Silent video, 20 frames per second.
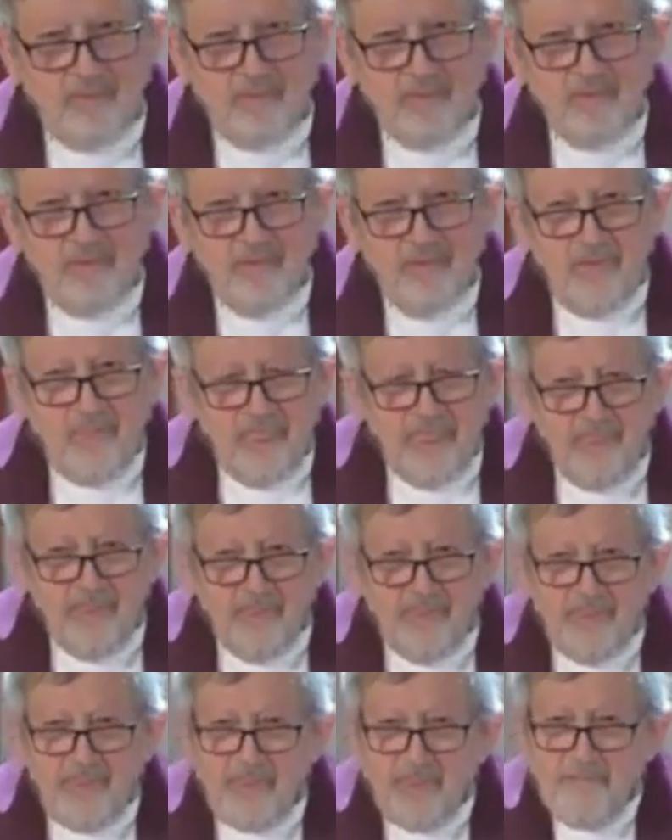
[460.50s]
in
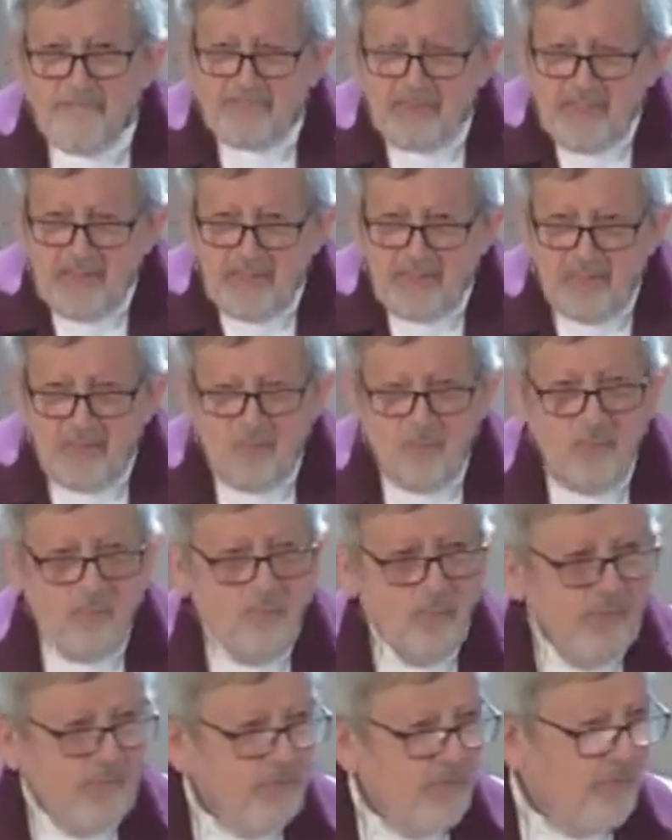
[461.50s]
the being
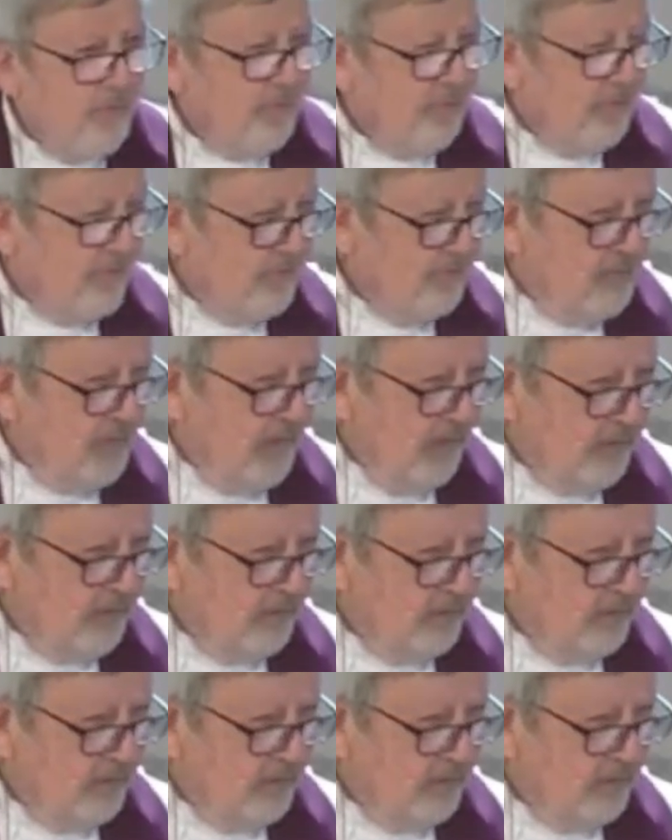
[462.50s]
with the mother.